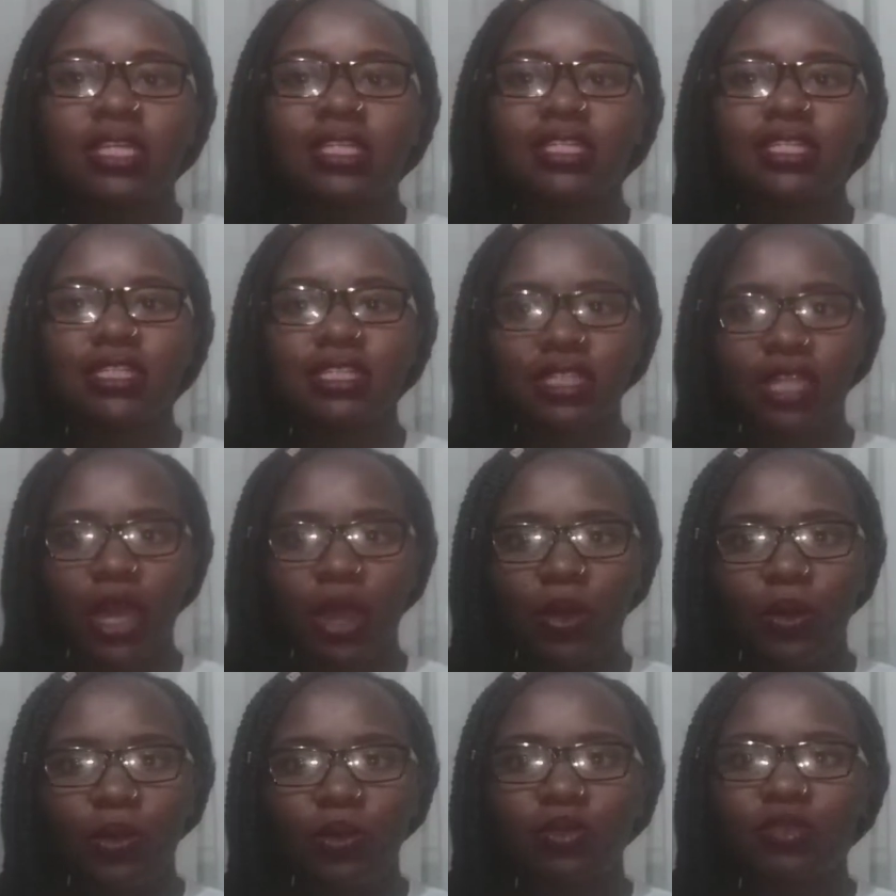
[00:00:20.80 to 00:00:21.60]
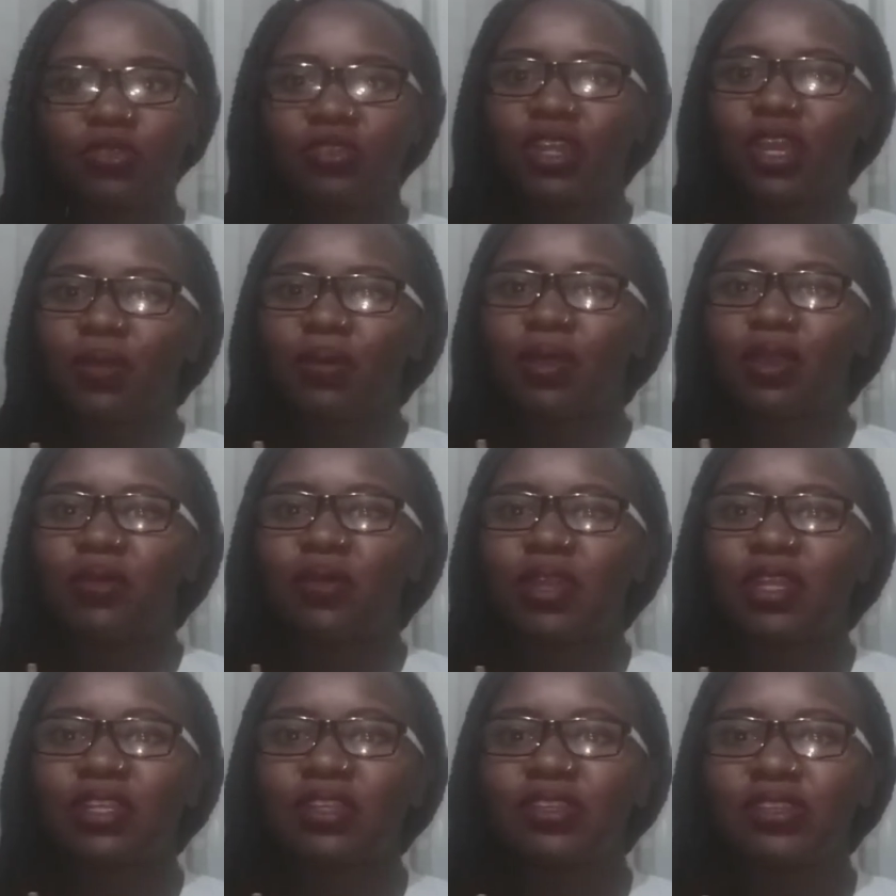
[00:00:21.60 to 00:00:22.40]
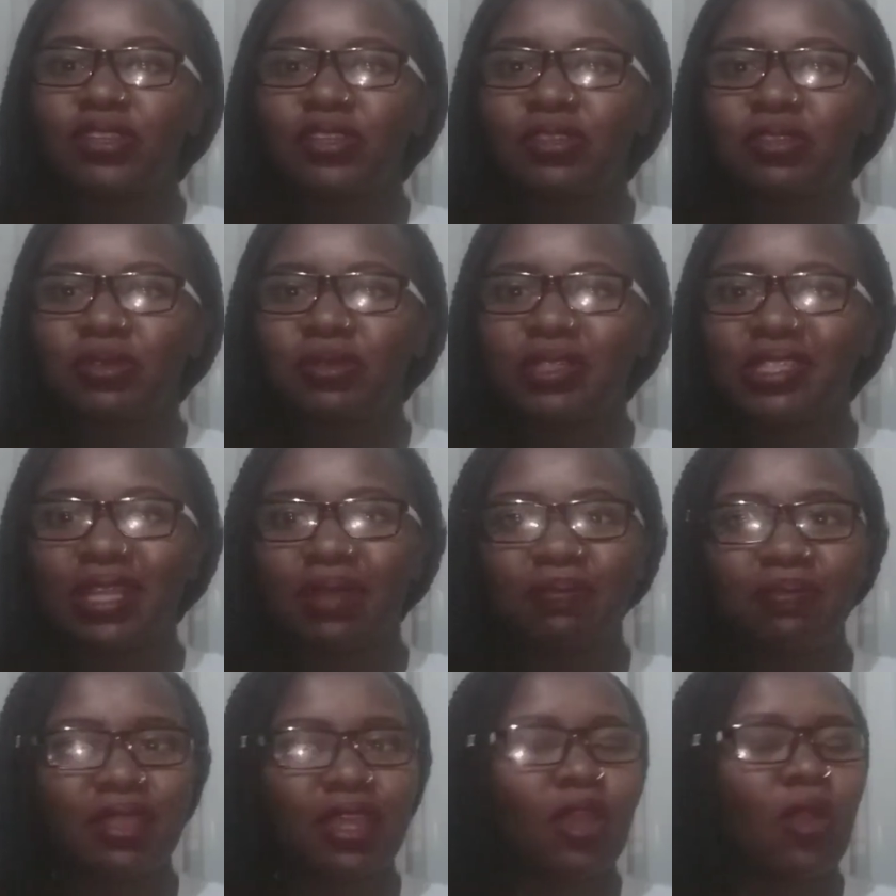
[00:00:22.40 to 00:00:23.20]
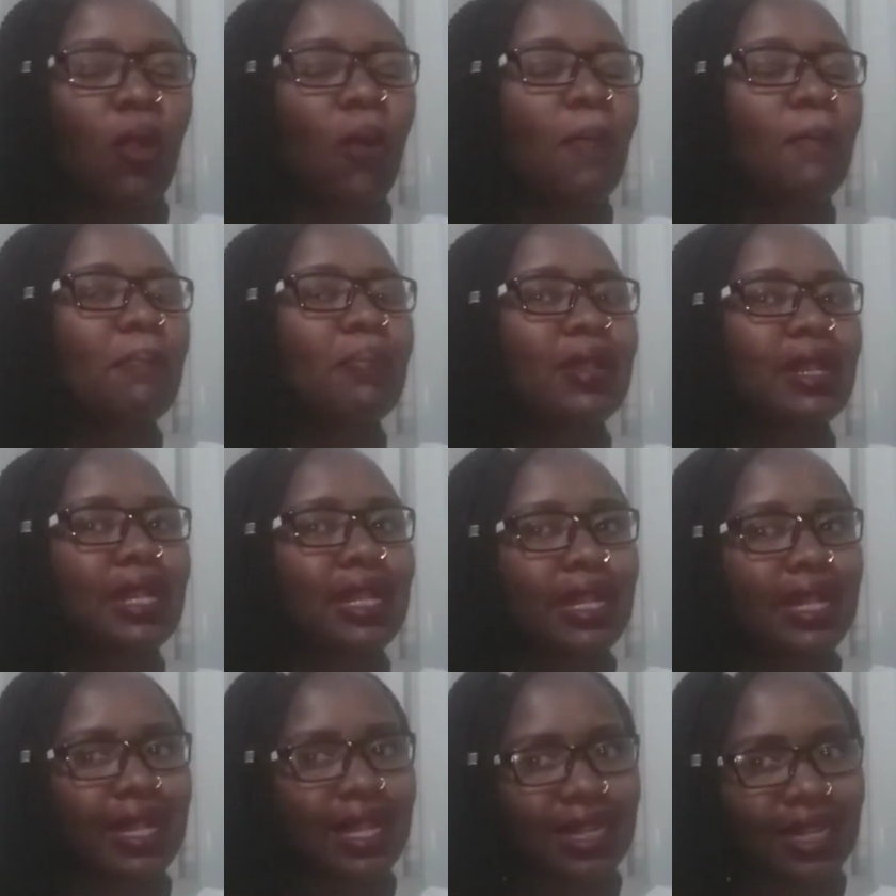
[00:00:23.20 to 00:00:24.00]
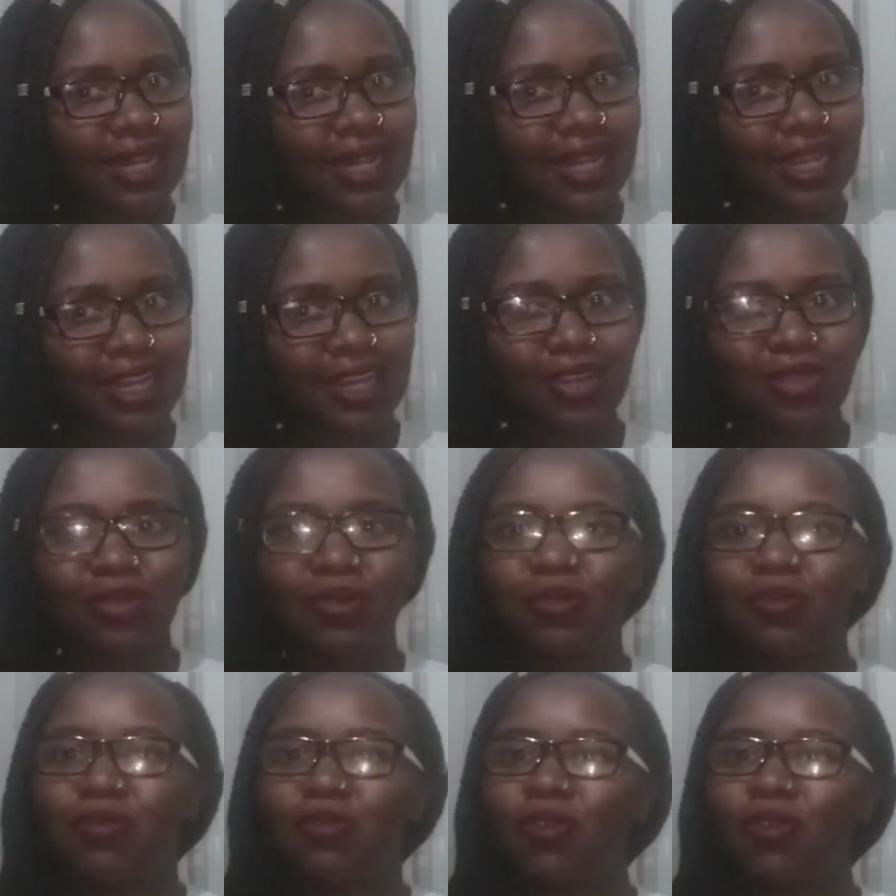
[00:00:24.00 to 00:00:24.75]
So today we're going to do something completely new